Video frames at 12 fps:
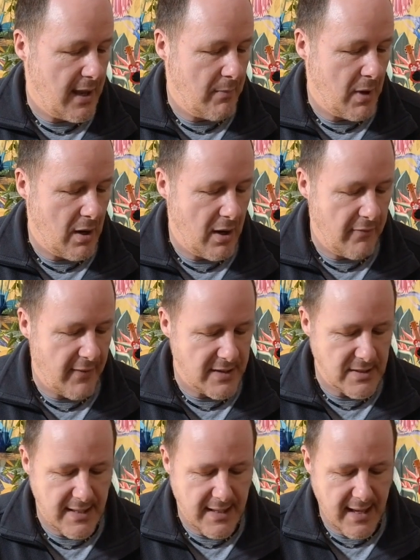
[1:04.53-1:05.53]
I've
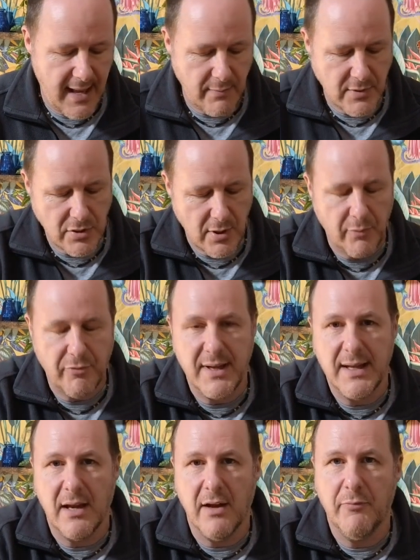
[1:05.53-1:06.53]
actually kept the top three
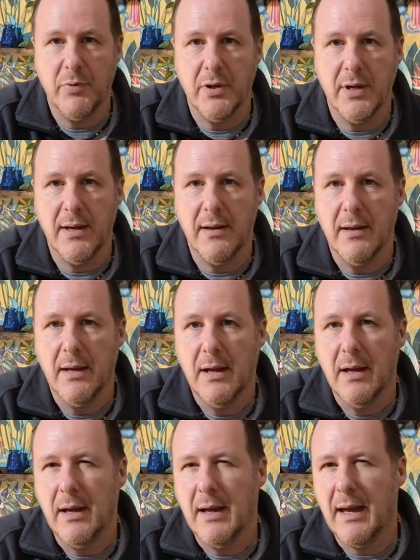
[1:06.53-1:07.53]
and then I've put a
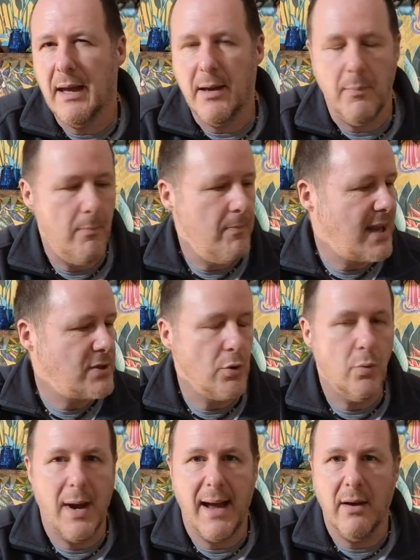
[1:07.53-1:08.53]
metal
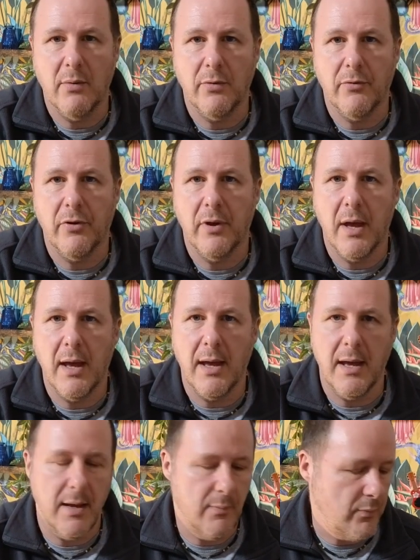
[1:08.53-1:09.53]
wound
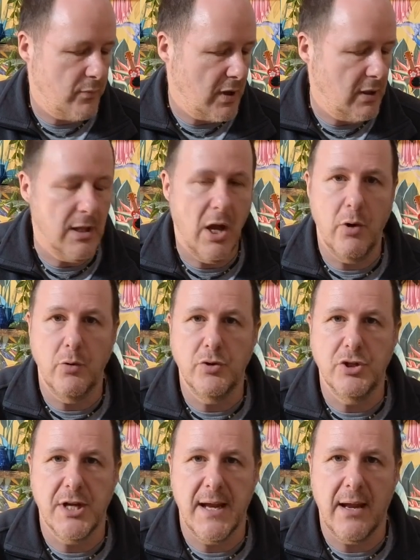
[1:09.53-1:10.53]
low
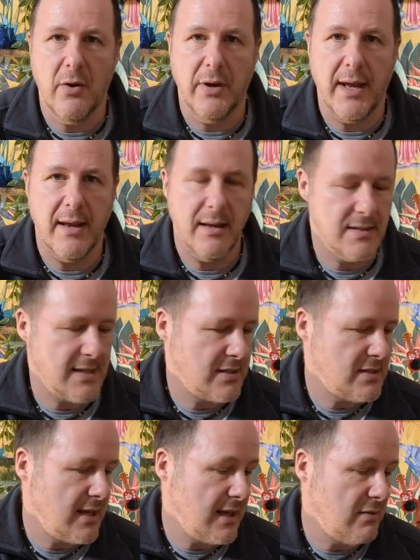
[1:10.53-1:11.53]
G on it. It's
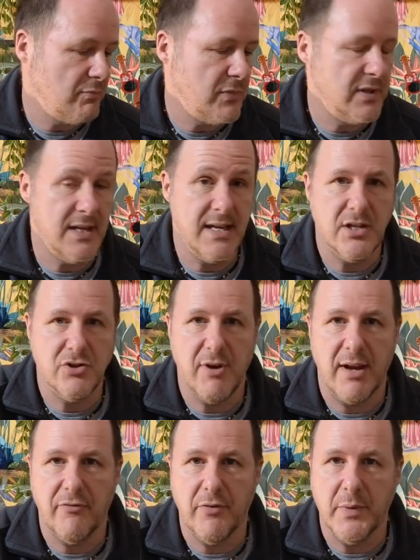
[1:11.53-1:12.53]
actually a D
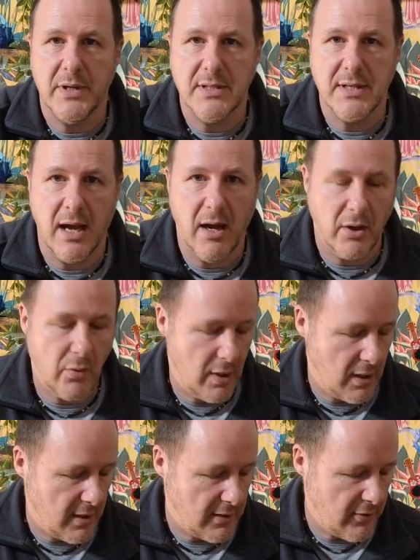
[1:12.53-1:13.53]
string from a guitar. I quite
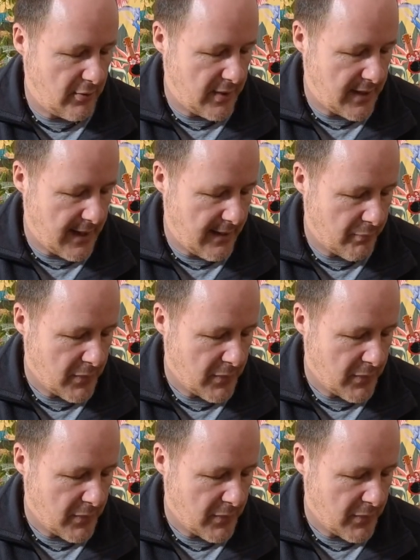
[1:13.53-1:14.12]
like doing that.